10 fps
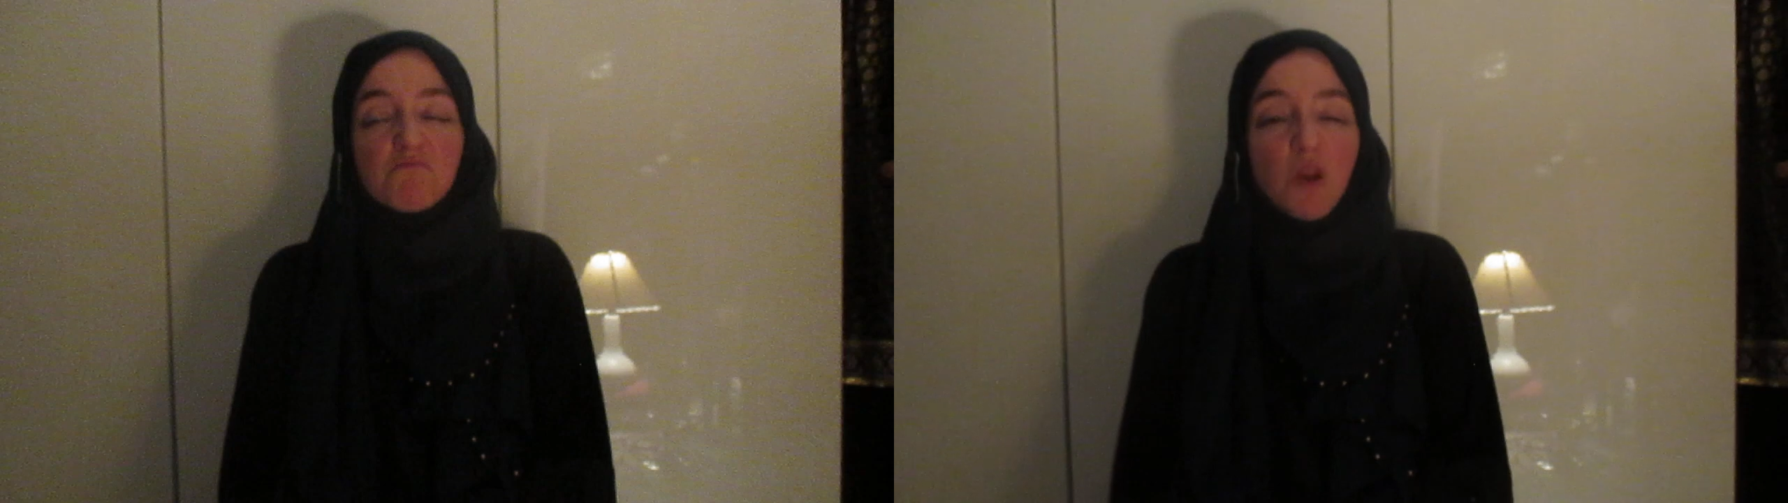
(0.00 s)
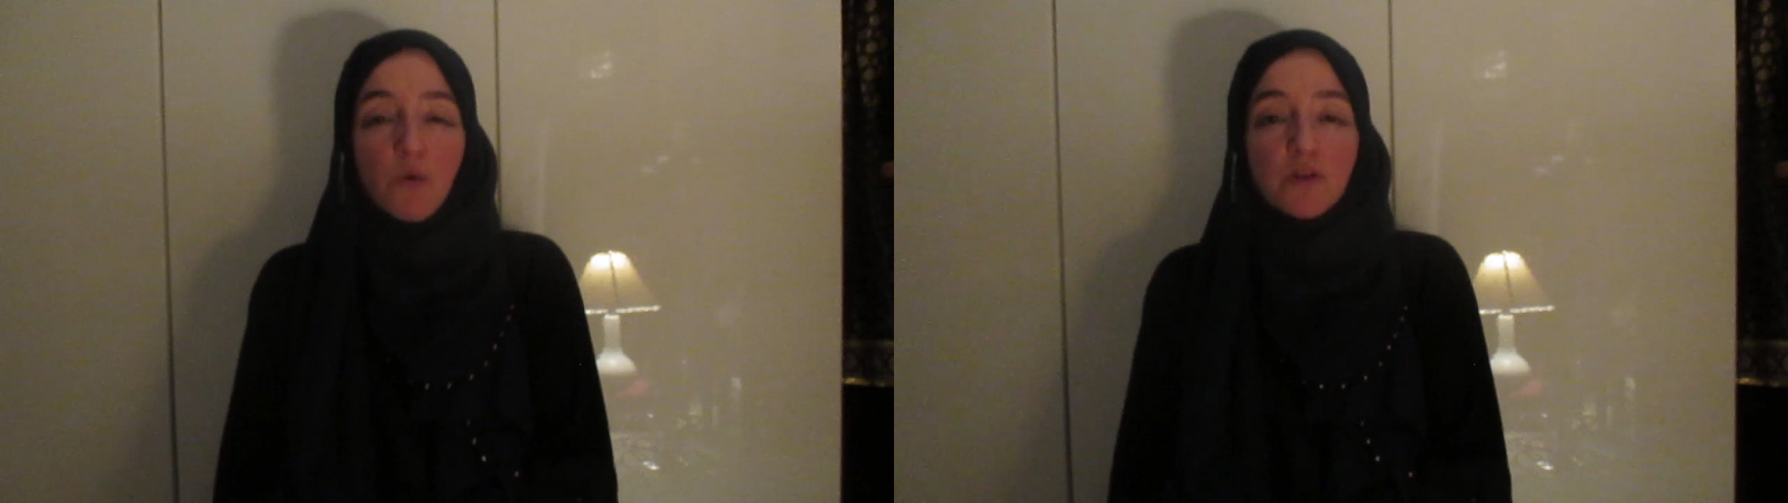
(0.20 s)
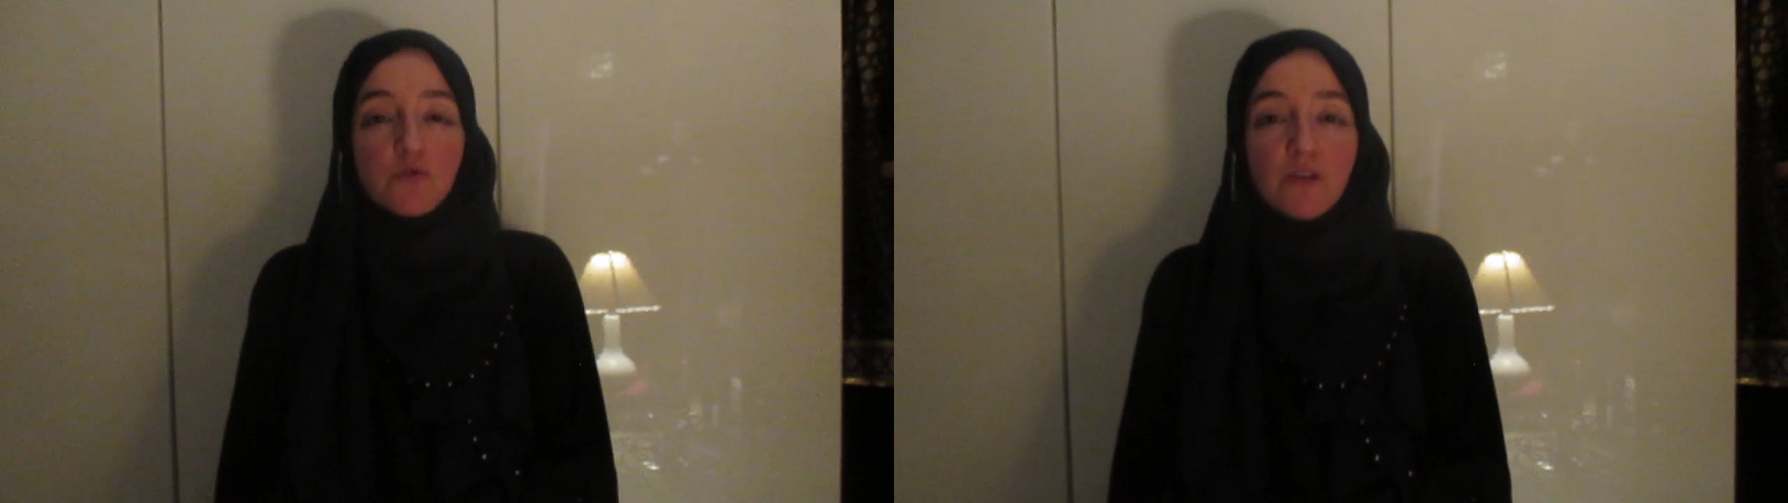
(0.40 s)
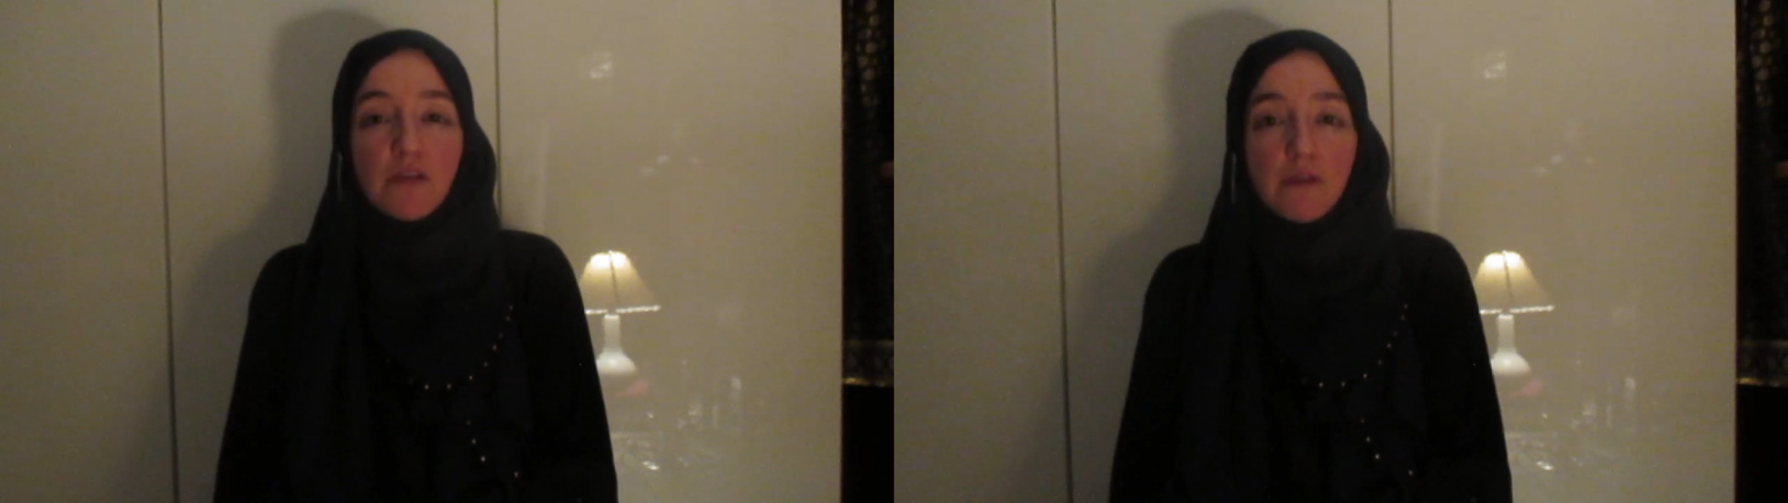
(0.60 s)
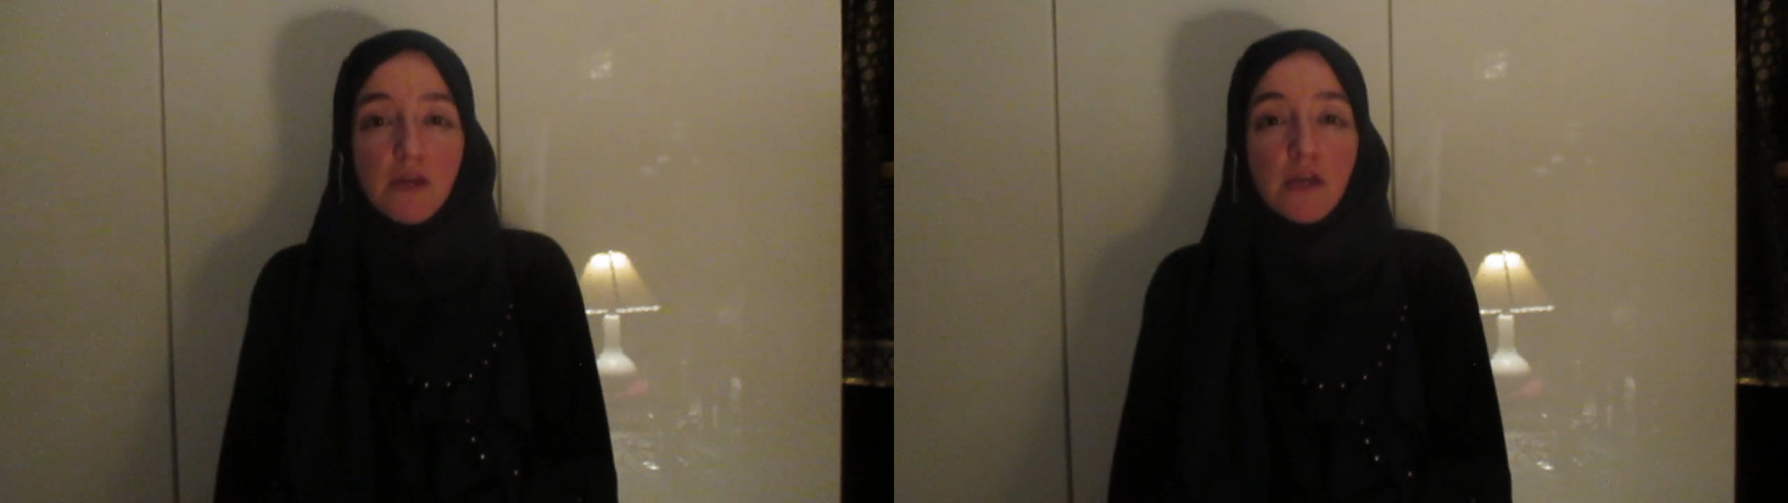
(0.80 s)
no one's really
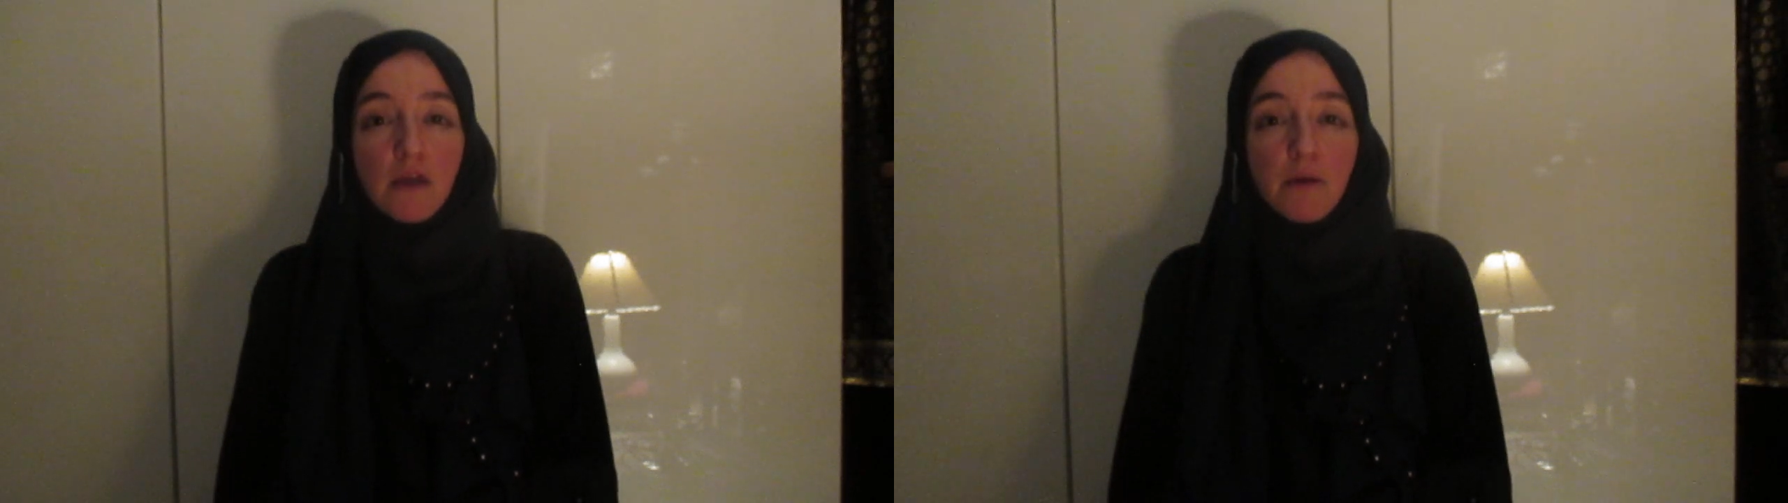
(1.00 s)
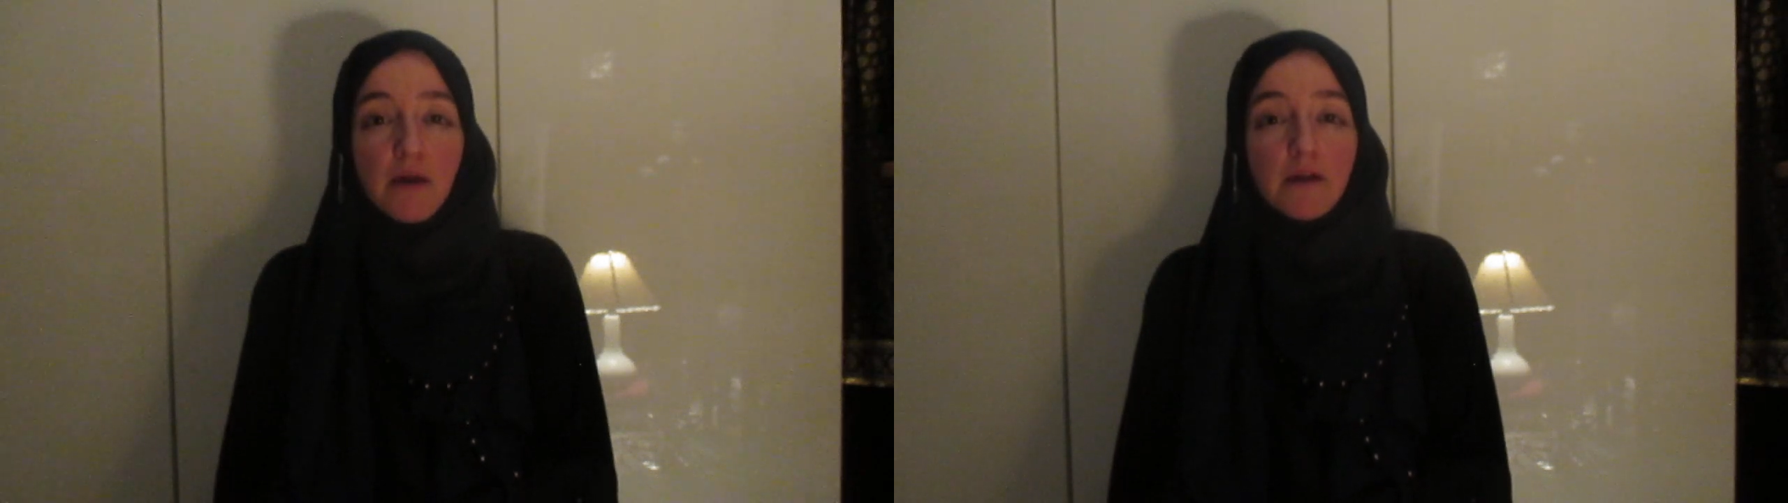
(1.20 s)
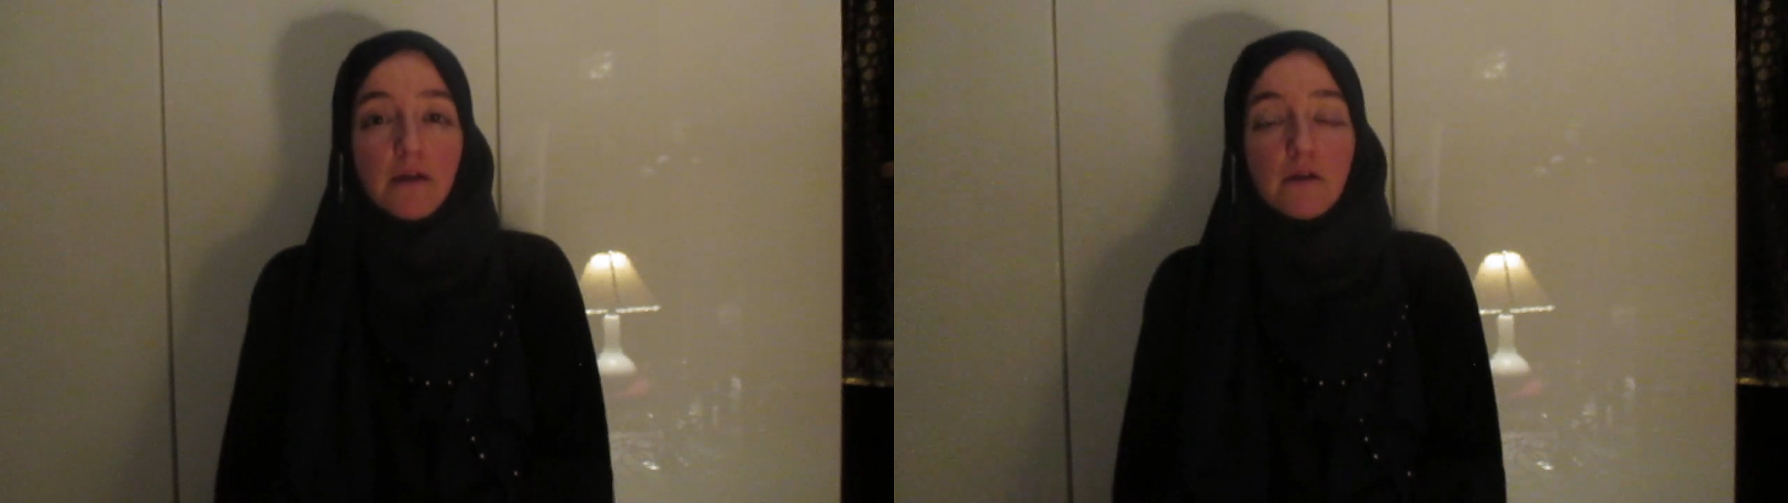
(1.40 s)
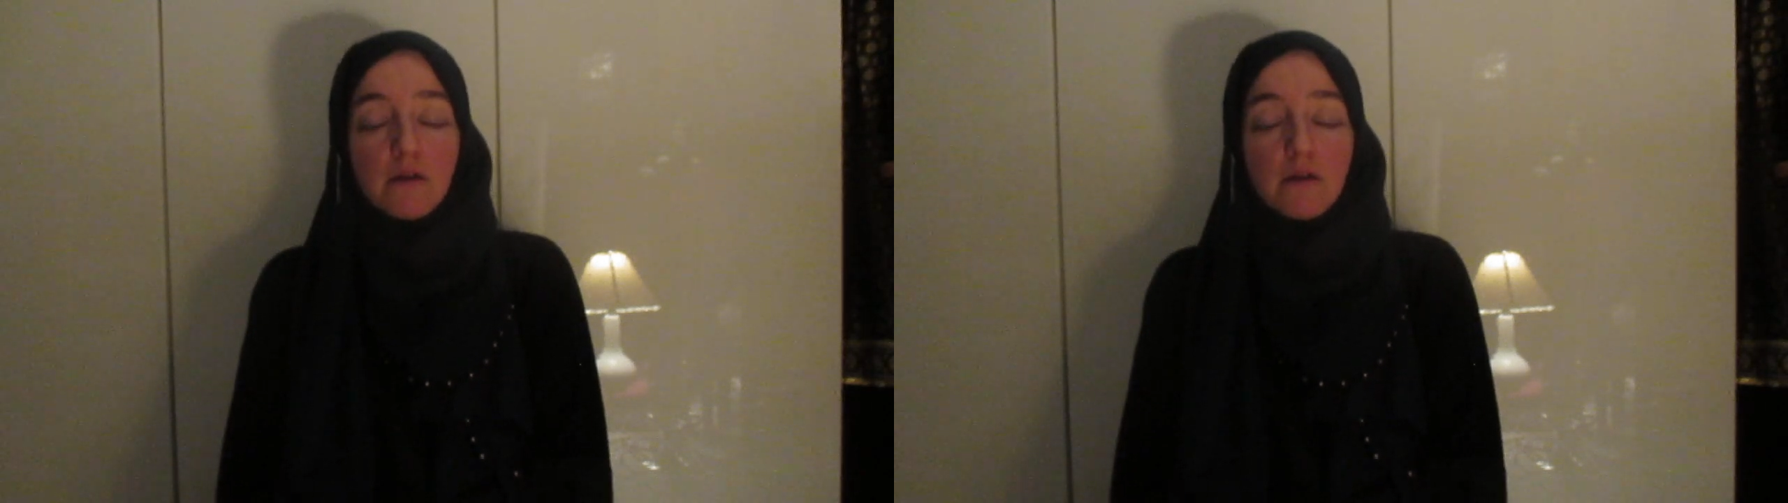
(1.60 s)
thinking about it.